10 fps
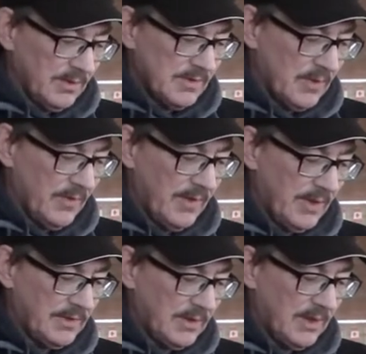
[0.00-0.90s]
so
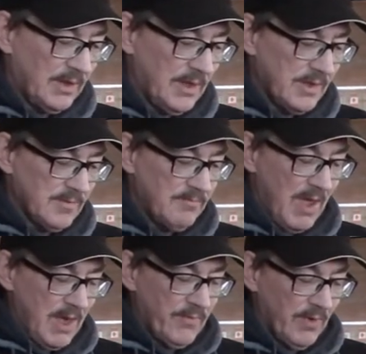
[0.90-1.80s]
that it doesn't
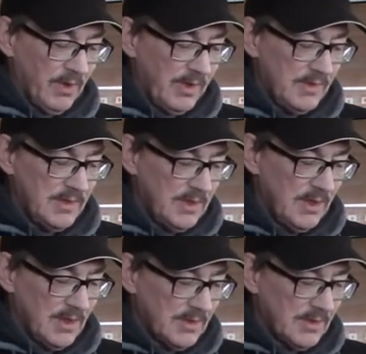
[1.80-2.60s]
bend real easy.